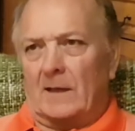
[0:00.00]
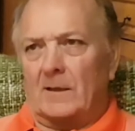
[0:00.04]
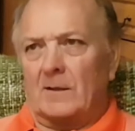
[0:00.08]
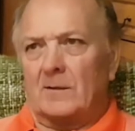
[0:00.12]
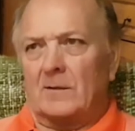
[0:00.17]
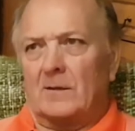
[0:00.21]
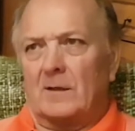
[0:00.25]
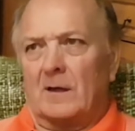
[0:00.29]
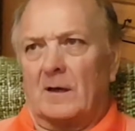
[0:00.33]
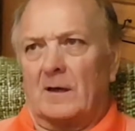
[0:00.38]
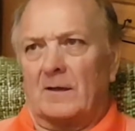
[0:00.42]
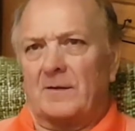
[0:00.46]

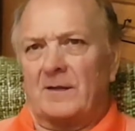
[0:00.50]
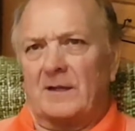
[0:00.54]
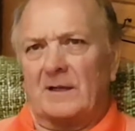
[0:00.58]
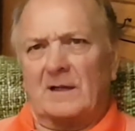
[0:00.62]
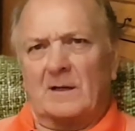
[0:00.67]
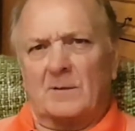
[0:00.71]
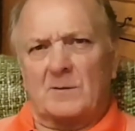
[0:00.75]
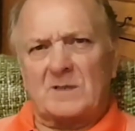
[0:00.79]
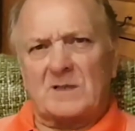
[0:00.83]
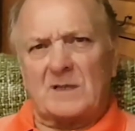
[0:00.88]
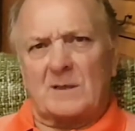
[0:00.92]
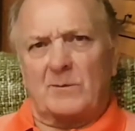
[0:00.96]
and I
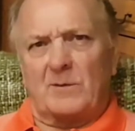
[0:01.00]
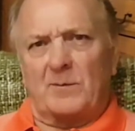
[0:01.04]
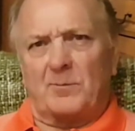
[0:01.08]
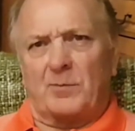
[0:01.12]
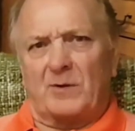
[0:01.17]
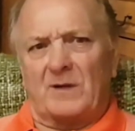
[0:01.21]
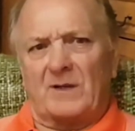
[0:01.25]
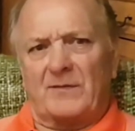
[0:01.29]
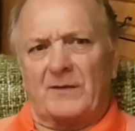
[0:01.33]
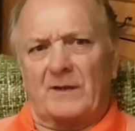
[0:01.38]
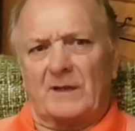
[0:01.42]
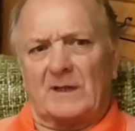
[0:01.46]
think I was here with
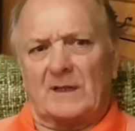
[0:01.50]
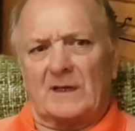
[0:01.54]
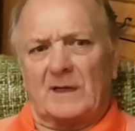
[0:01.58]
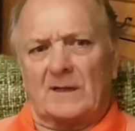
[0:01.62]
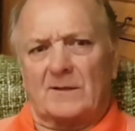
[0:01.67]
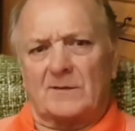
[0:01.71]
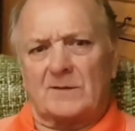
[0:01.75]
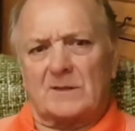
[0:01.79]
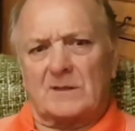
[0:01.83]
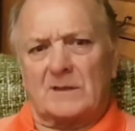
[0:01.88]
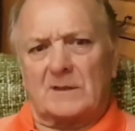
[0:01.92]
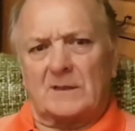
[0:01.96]
Brief
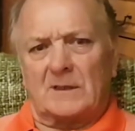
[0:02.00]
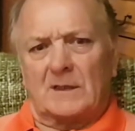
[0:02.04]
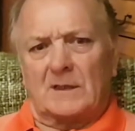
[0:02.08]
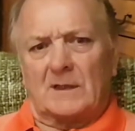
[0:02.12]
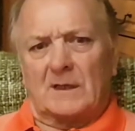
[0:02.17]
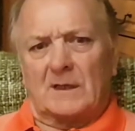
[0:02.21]
Encounter,